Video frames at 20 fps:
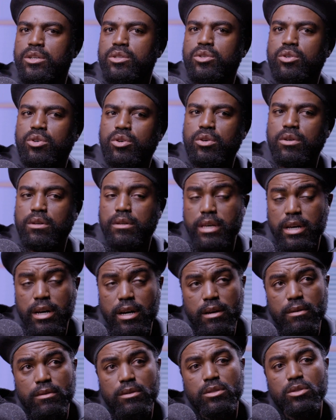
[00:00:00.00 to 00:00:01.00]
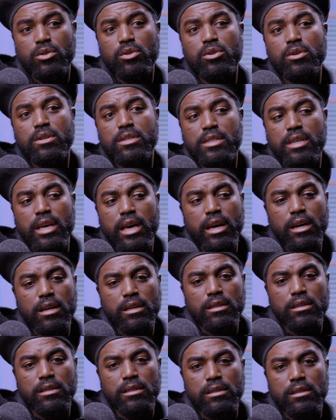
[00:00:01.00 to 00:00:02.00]
So you're
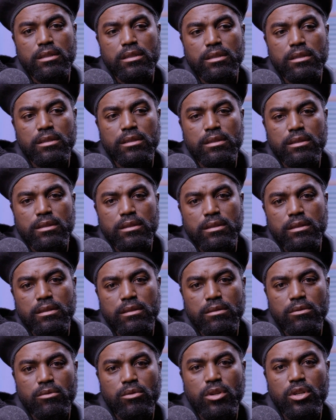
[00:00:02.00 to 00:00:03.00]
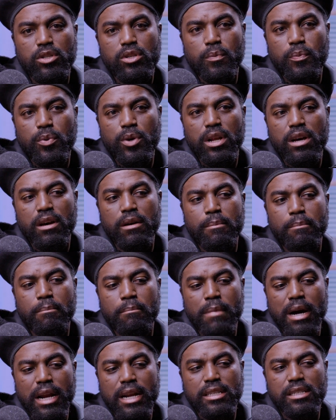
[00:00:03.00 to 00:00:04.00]
saying we need to put a
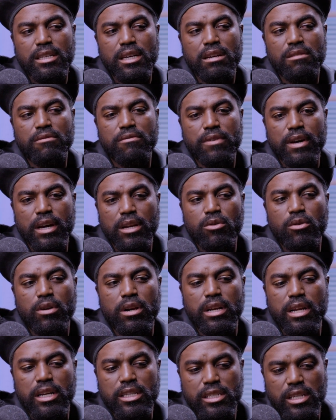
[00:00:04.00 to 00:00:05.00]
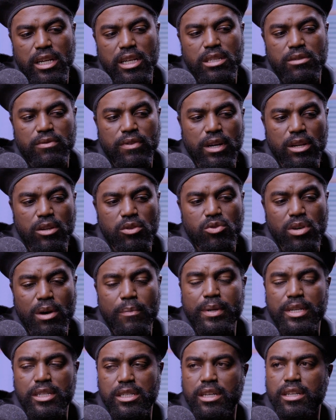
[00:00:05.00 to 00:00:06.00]
monetary value or an exchange value to
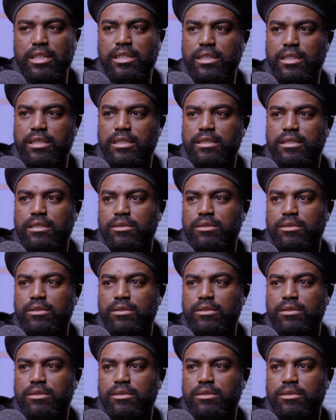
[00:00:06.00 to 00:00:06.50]
appreciation.